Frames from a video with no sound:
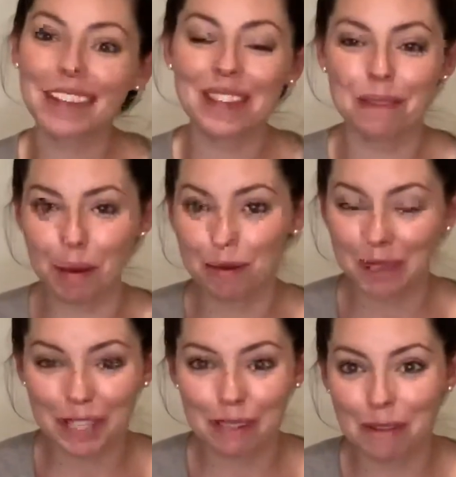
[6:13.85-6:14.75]
the baby was
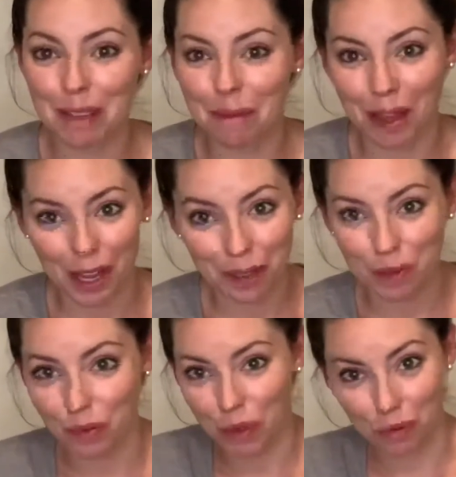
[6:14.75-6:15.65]
sleeping, my husband
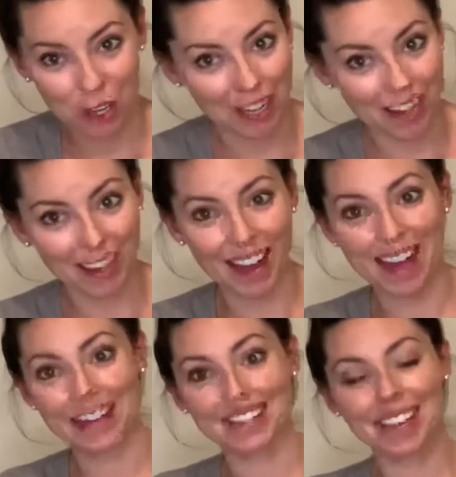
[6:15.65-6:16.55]
was working,
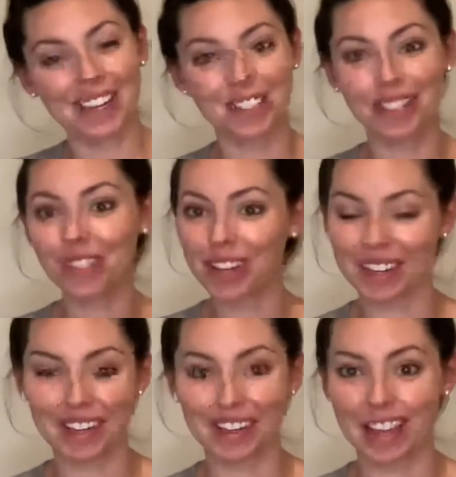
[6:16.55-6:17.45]
and I just couldn't
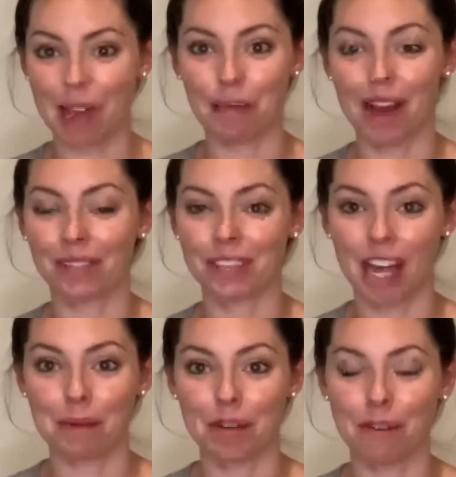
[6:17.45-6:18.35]
get the camera out in time
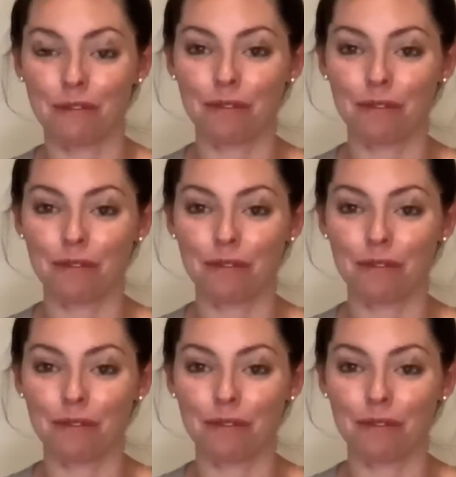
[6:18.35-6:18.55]
enough